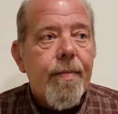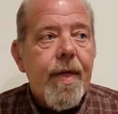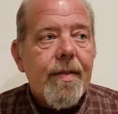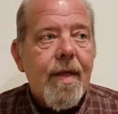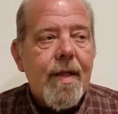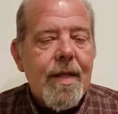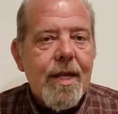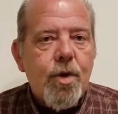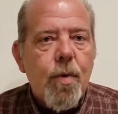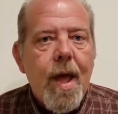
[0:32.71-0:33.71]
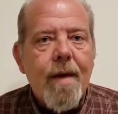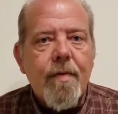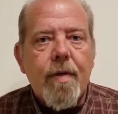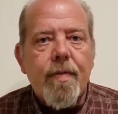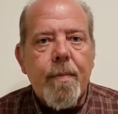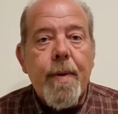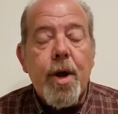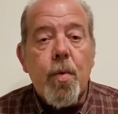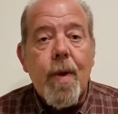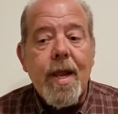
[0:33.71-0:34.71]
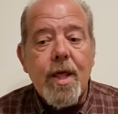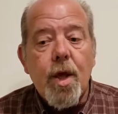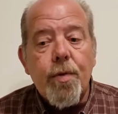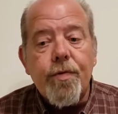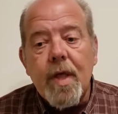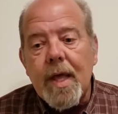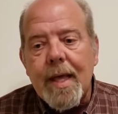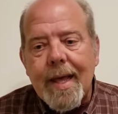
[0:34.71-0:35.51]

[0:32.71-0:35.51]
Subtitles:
that they need to have the better radios.